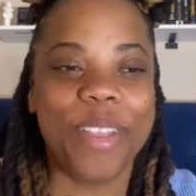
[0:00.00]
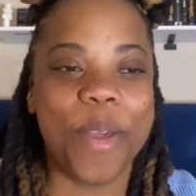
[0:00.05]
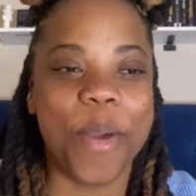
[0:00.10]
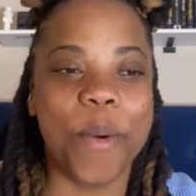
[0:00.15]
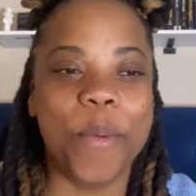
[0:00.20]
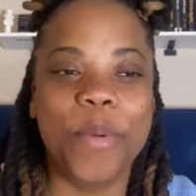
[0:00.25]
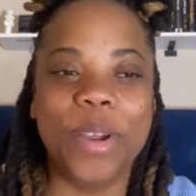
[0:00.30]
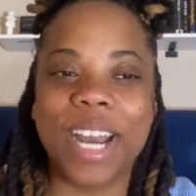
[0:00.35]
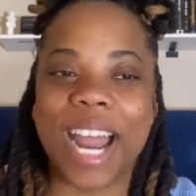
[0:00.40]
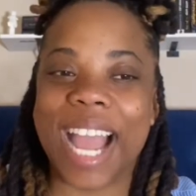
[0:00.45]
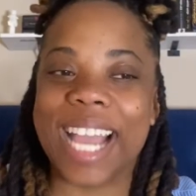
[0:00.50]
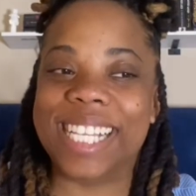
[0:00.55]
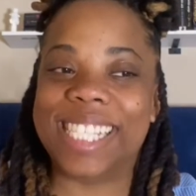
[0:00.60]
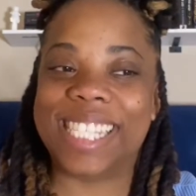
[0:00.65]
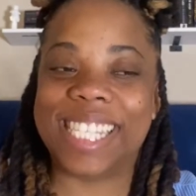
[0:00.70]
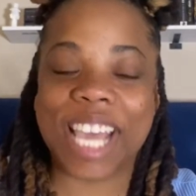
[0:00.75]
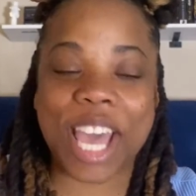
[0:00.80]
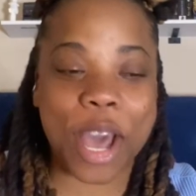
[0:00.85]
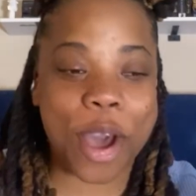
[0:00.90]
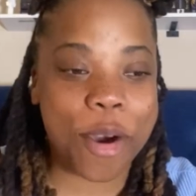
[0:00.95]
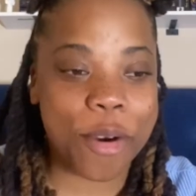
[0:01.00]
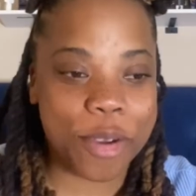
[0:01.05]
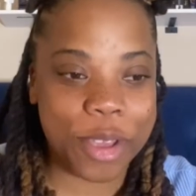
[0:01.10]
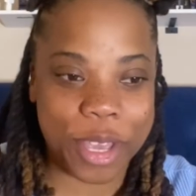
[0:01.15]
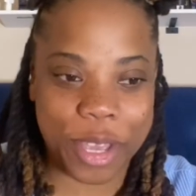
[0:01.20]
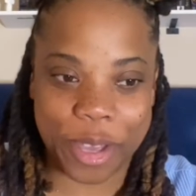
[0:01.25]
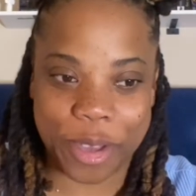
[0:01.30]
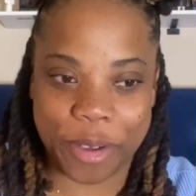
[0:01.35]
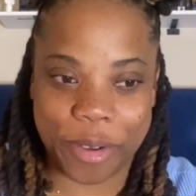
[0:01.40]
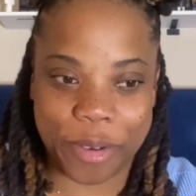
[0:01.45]
when I tell
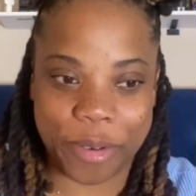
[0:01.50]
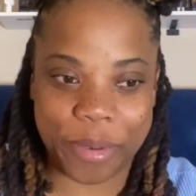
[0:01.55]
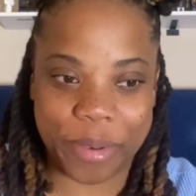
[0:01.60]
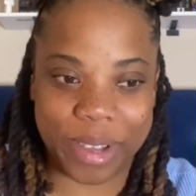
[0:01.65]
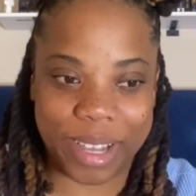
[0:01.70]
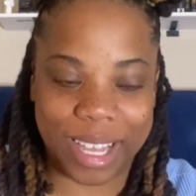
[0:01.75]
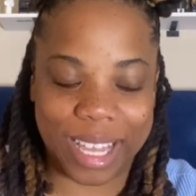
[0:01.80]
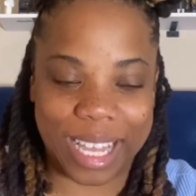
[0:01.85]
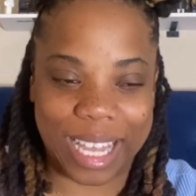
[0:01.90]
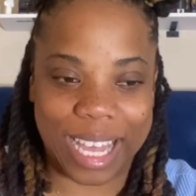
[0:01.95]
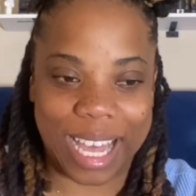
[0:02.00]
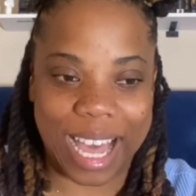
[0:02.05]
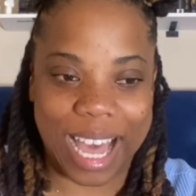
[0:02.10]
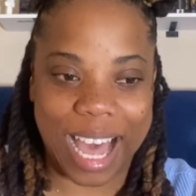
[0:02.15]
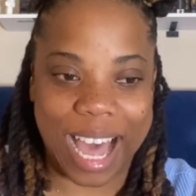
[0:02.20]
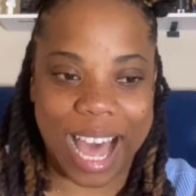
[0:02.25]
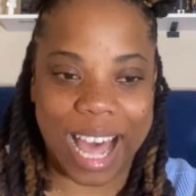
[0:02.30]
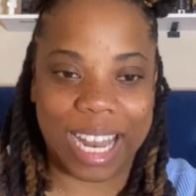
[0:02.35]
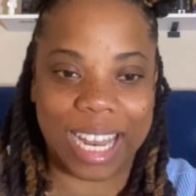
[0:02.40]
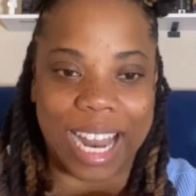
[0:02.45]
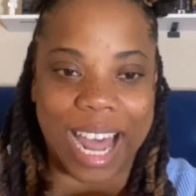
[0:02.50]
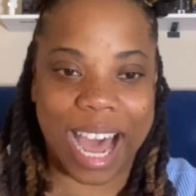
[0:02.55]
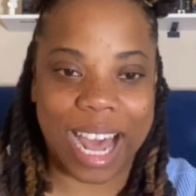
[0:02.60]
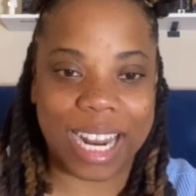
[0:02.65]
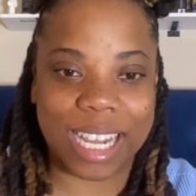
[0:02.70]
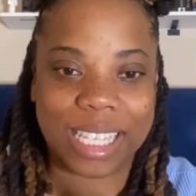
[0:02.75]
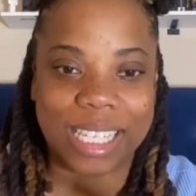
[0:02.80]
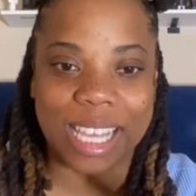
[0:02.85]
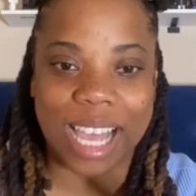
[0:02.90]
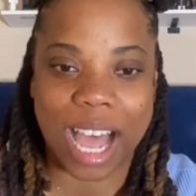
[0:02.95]
you, a lot
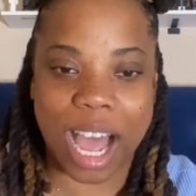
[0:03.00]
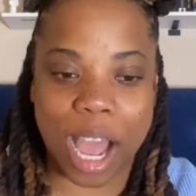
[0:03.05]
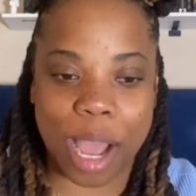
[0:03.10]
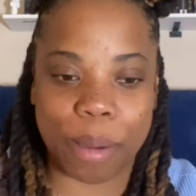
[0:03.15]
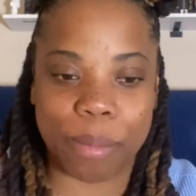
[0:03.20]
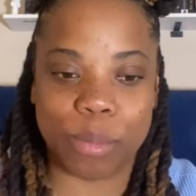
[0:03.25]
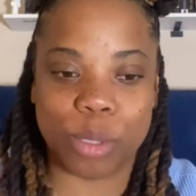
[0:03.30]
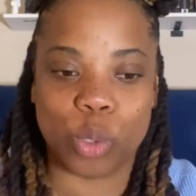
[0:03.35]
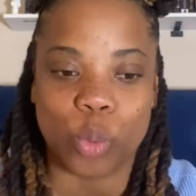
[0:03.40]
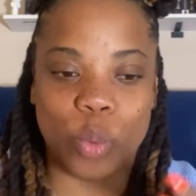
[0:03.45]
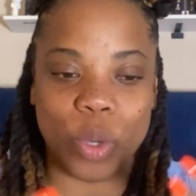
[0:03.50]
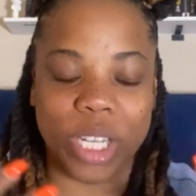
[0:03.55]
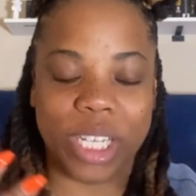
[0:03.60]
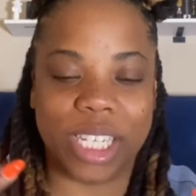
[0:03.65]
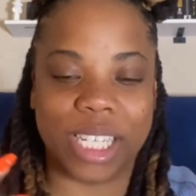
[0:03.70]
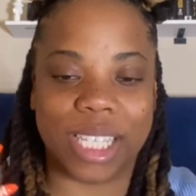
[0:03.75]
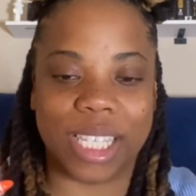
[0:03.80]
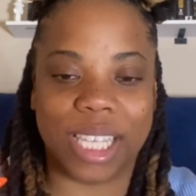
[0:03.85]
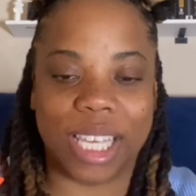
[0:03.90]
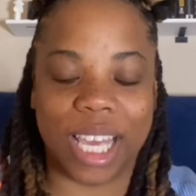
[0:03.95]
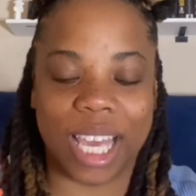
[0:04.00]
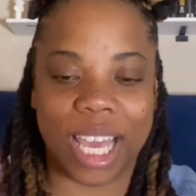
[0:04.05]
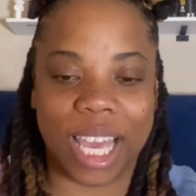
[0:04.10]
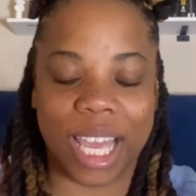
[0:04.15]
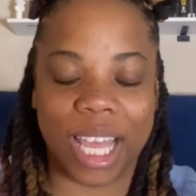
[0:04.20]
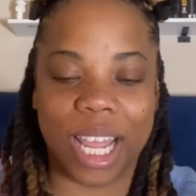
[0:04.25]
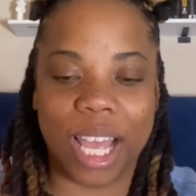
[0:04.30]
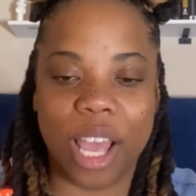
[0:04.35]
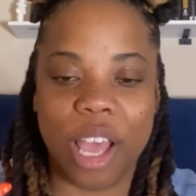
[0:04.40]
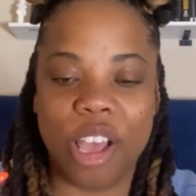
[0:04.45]
of times we just
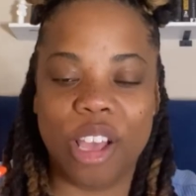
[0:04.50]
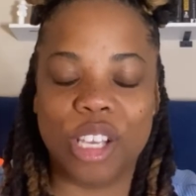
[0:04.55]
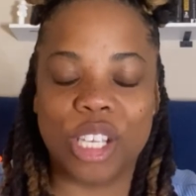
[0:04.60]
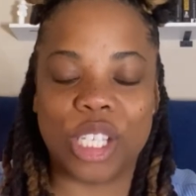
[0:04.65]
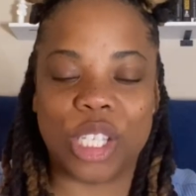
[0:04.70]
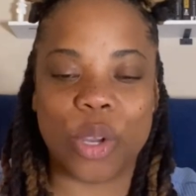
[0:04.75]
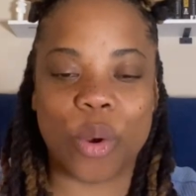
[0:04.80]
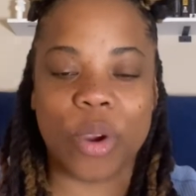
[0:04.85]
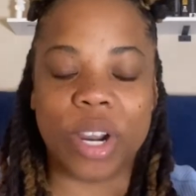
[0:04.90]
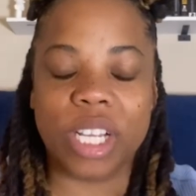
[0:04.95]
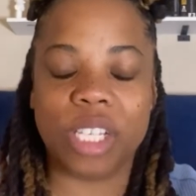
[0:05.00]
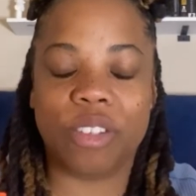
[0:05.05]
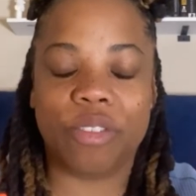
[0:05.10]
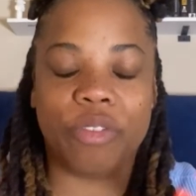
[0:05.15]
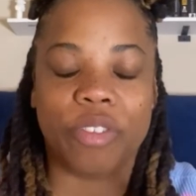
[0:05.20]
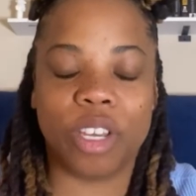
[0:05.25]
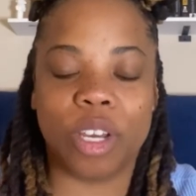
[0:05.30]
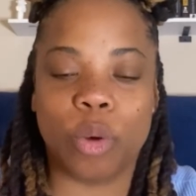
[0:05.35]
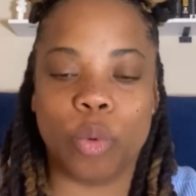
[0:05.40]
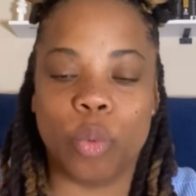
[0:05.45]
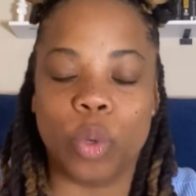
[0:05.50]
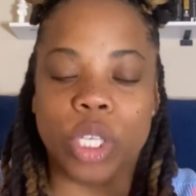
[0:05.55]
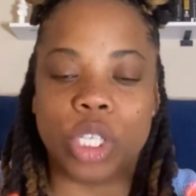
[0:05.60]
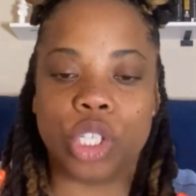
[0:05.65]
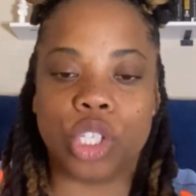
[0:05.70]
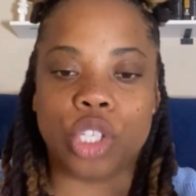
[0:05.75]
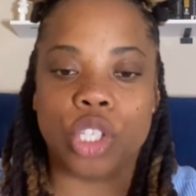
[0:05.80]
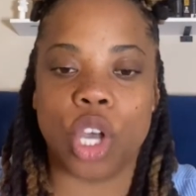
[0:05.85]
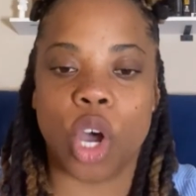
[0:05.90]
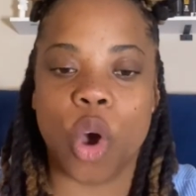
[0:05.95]
get stories filled with
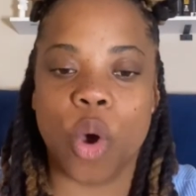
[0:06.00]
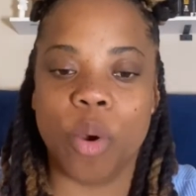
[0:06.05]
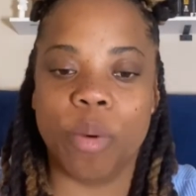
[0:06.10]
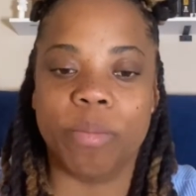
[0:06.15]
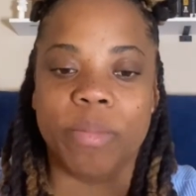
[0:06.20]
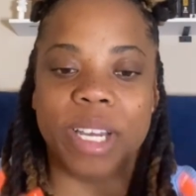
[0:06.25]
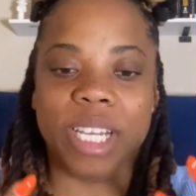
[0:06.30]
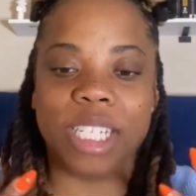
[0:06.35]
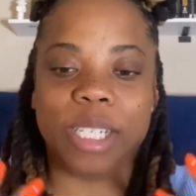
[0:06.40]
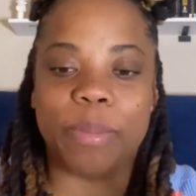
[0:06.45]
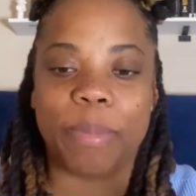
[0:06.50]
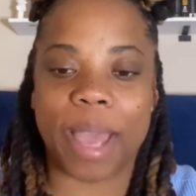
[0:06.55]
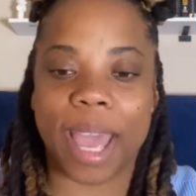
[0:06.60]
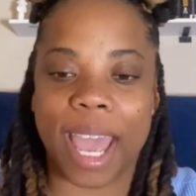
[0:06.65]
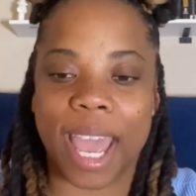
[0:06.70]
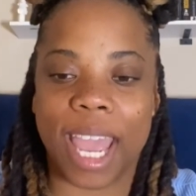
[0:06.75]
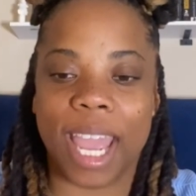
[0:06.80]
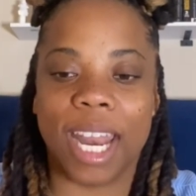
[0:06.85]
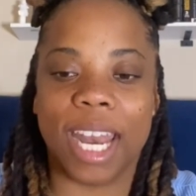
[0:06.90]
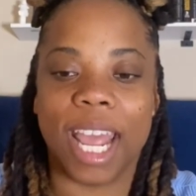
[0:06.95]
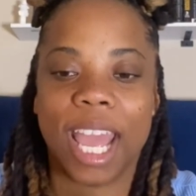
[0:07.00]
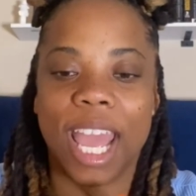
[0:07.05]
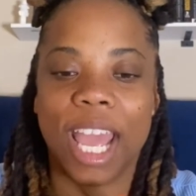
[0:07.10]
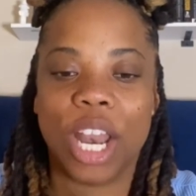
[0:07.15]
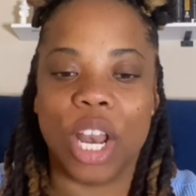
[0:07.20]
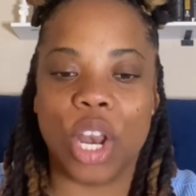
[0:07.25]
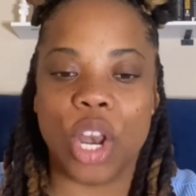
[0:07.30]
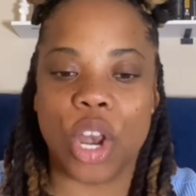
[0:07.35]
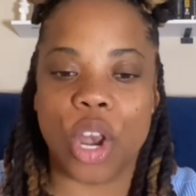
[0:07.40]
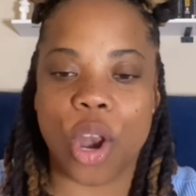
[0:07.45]
so much pain
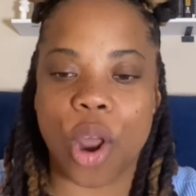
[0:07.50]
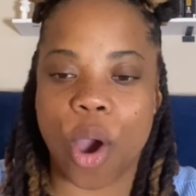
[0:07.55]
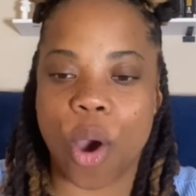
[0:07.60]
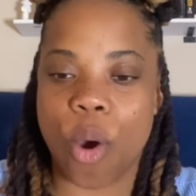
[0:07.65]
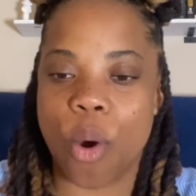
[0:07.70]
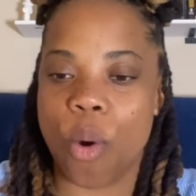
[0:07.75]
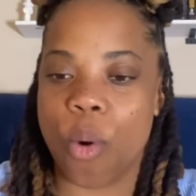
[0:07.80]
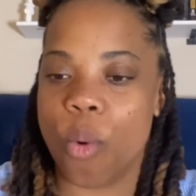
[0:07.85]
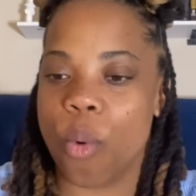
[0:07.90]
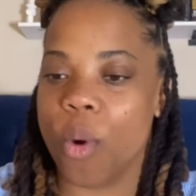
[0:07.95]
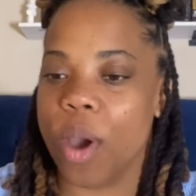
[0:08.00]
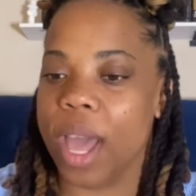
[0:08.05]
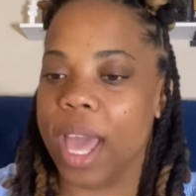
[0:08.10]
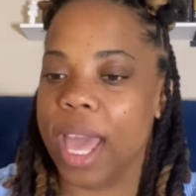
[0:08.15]
and no